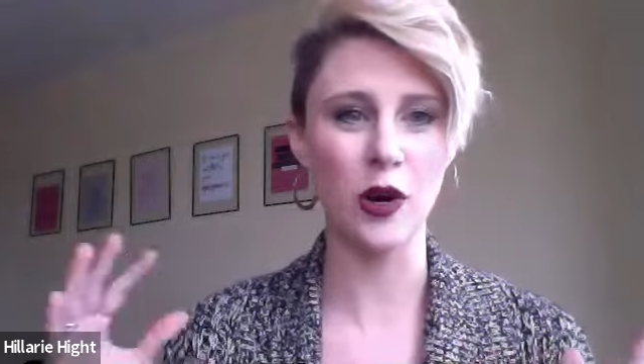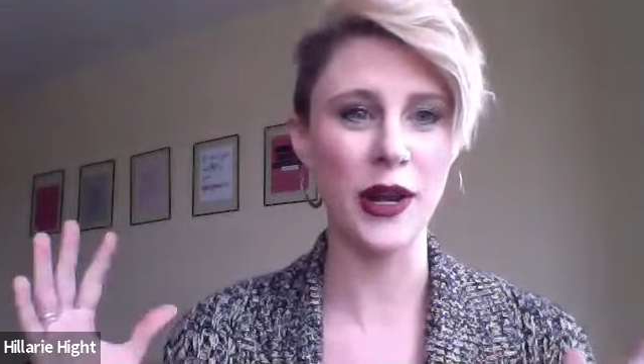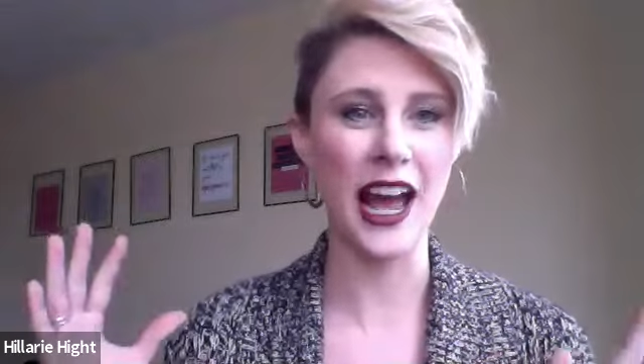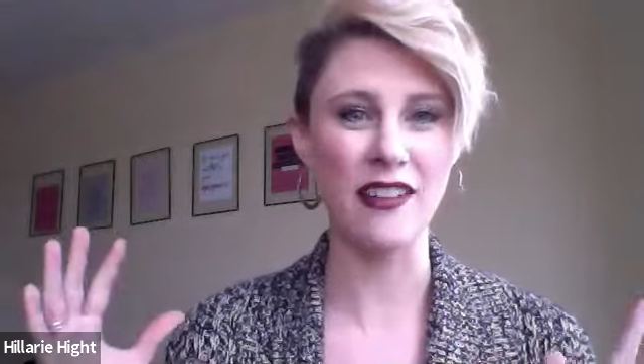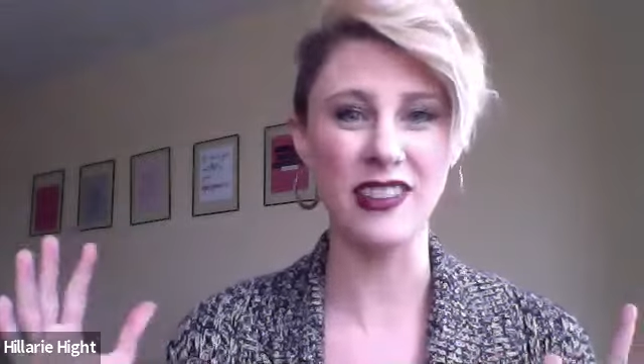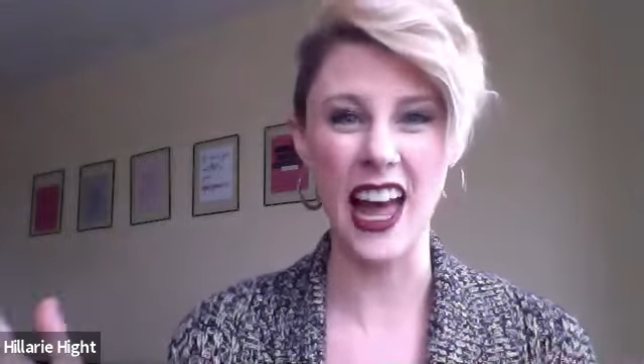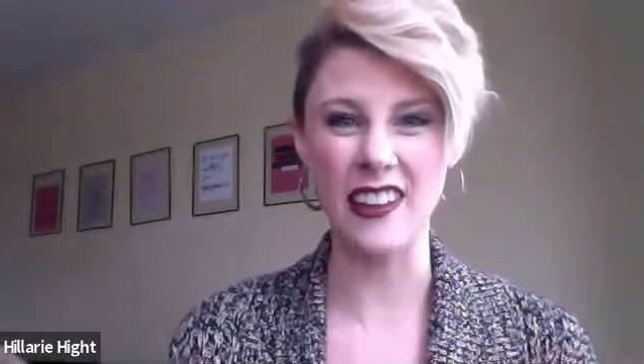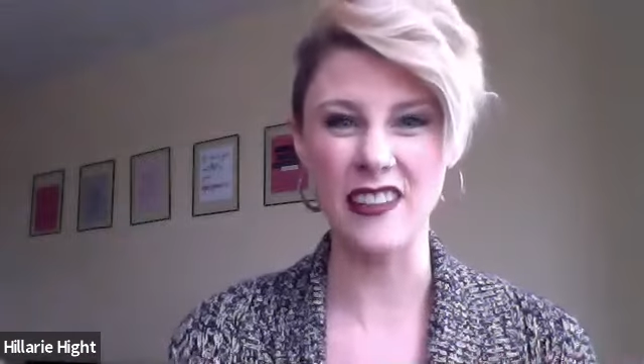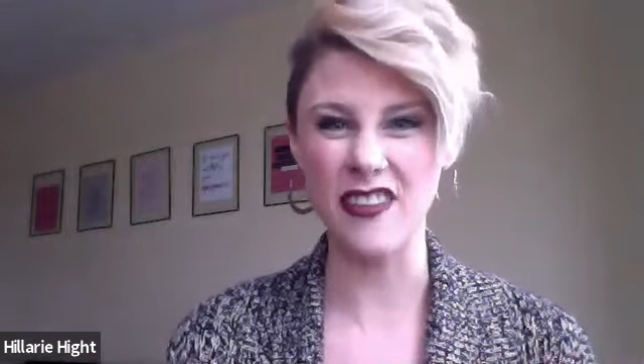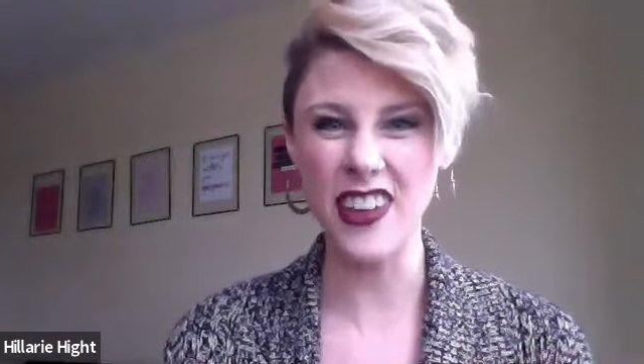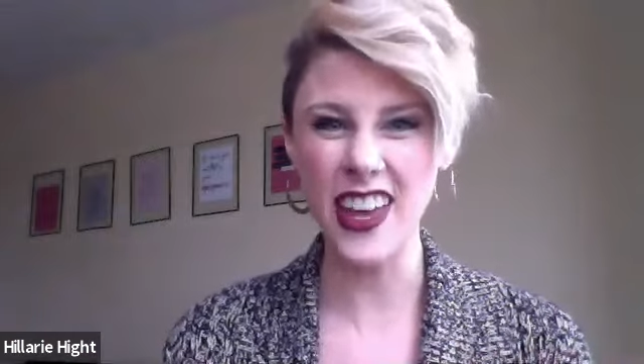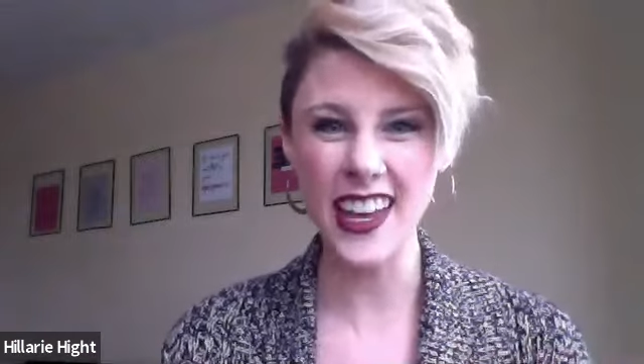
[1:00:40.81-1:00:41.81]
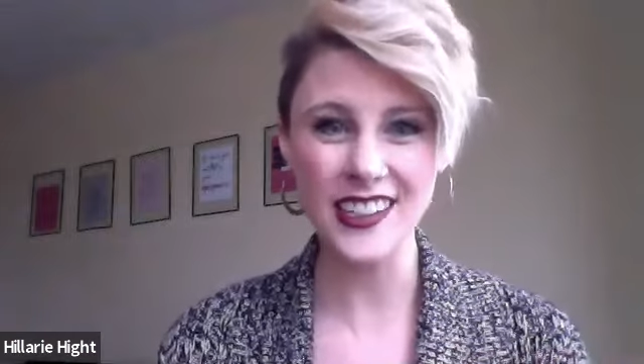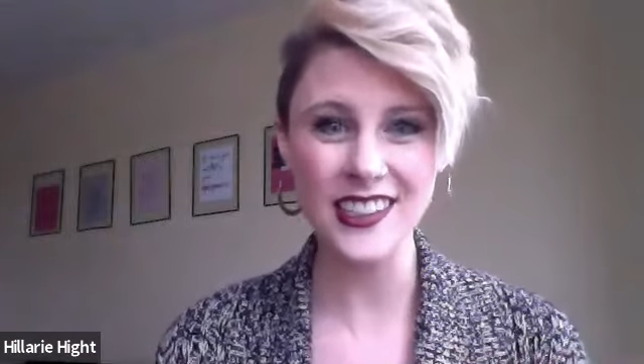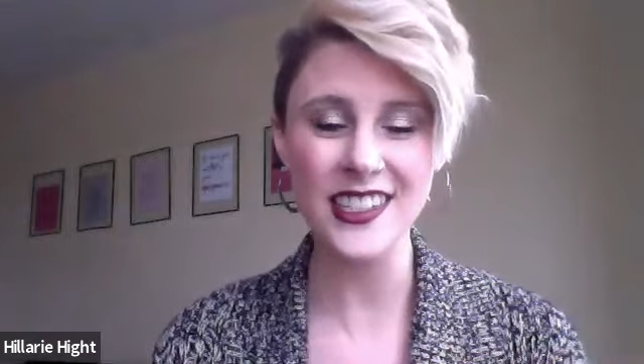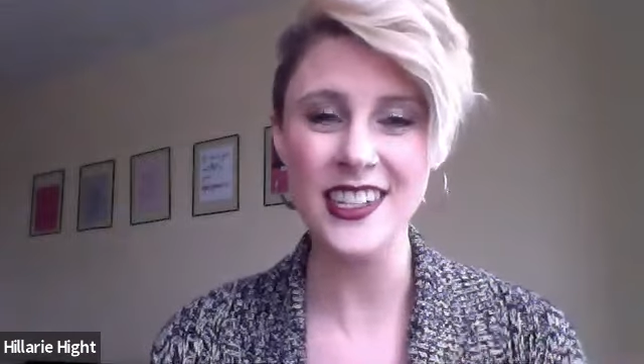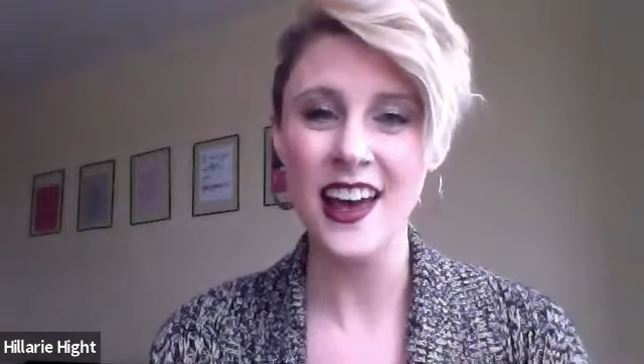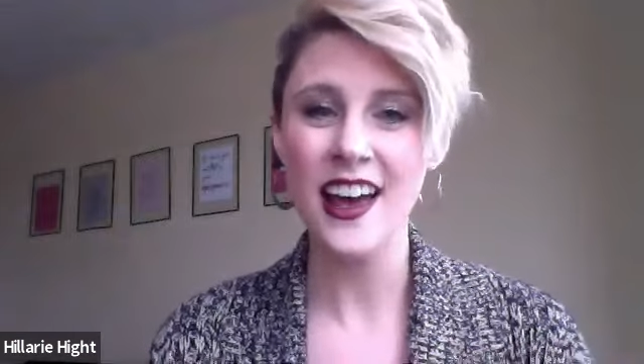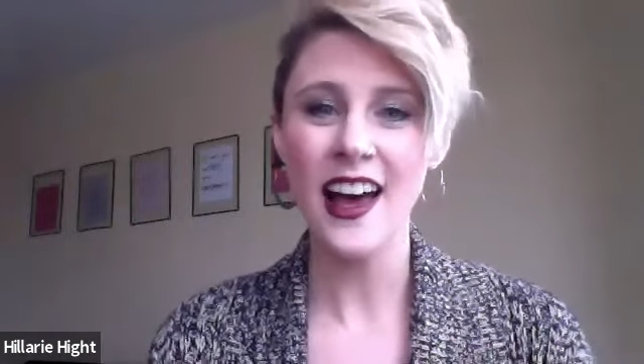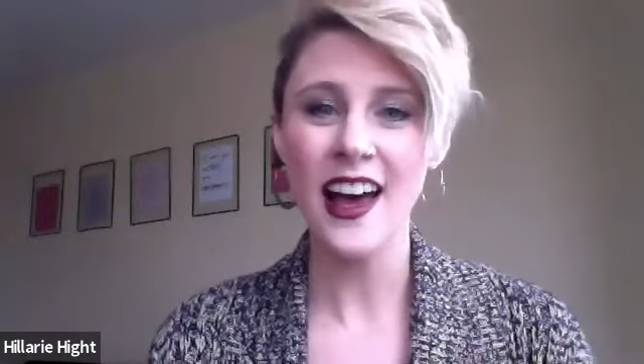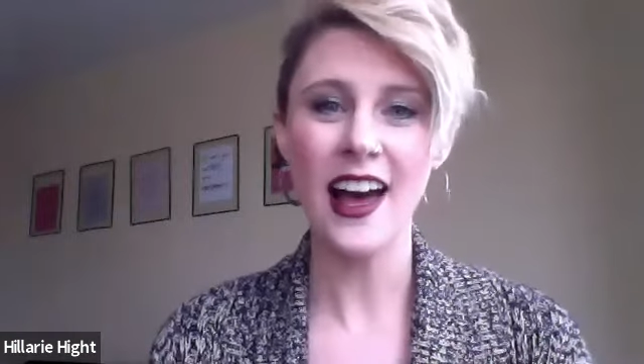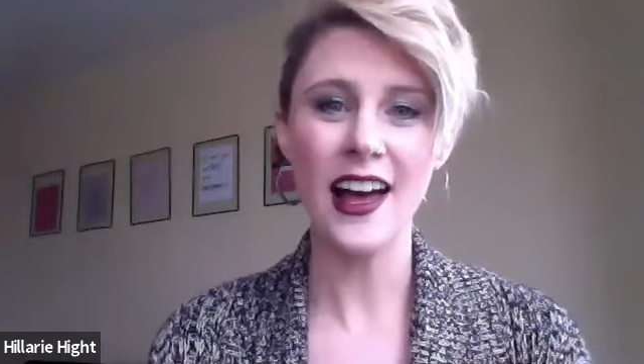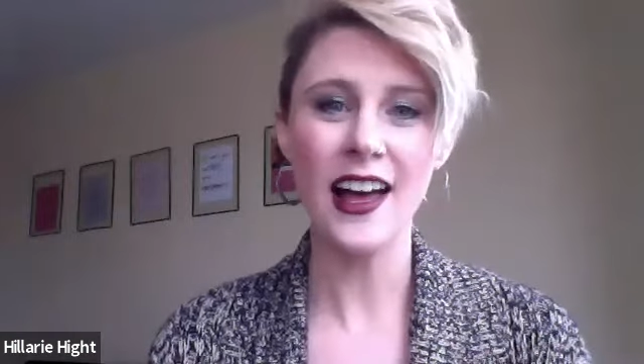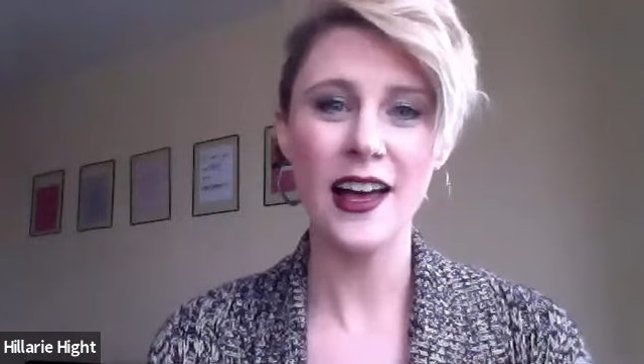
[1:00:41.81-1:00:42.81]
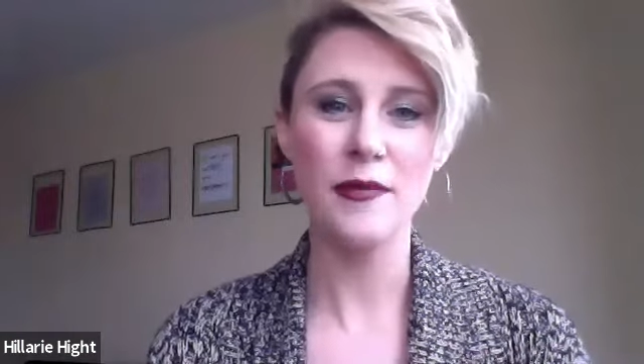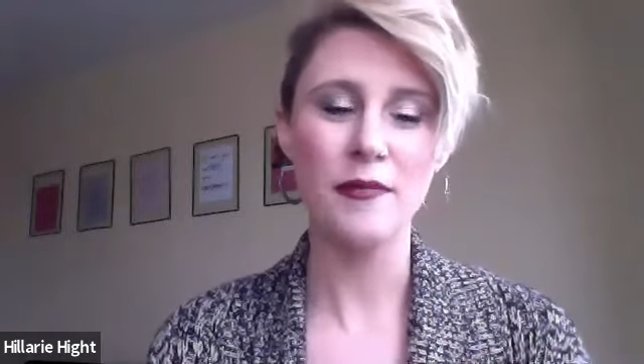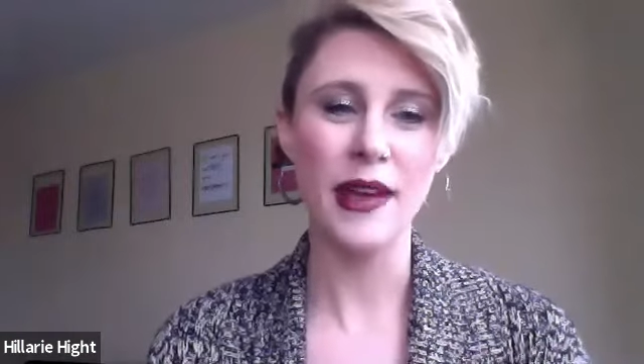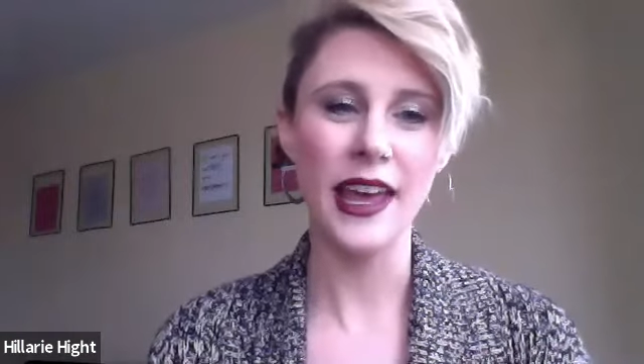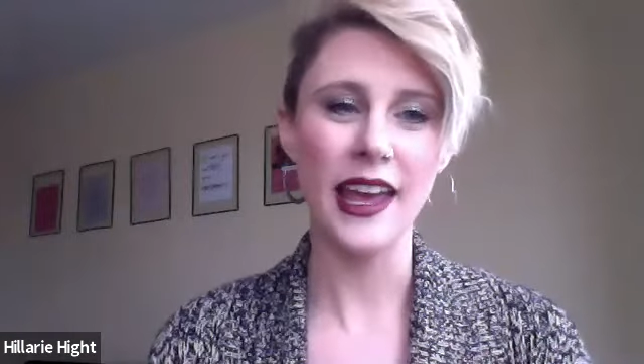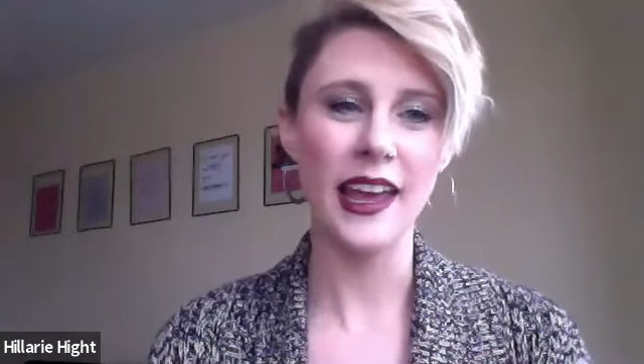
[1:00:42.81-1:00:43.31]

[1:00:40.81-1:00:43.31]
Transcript: We have live events and